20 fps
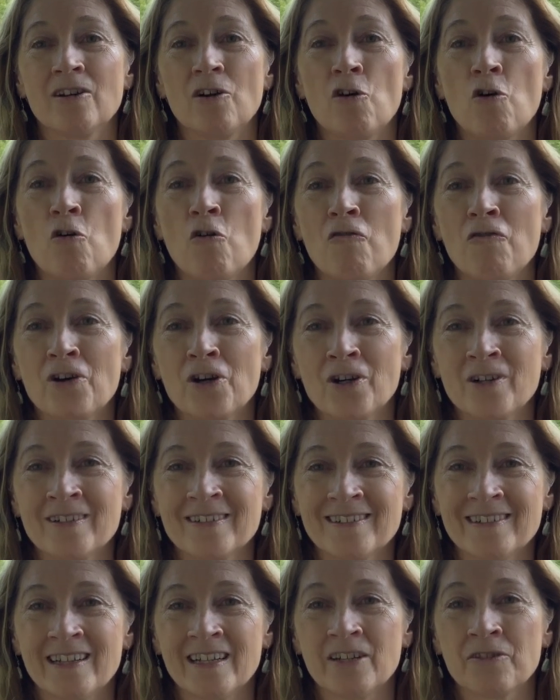over
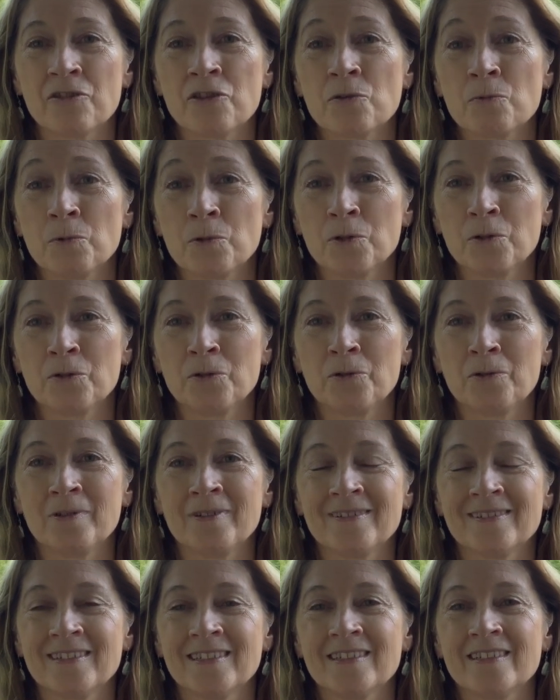and through
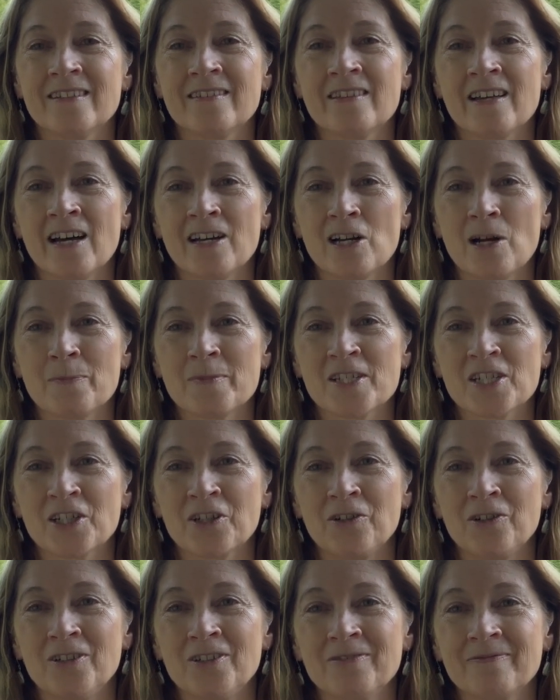that
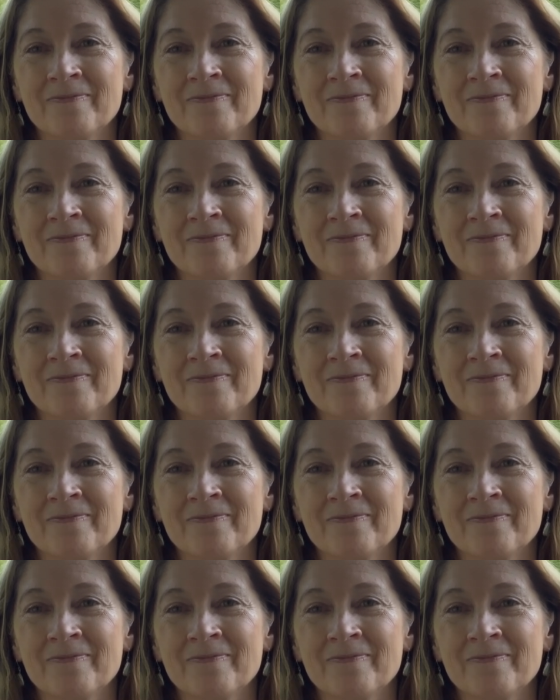obstacle.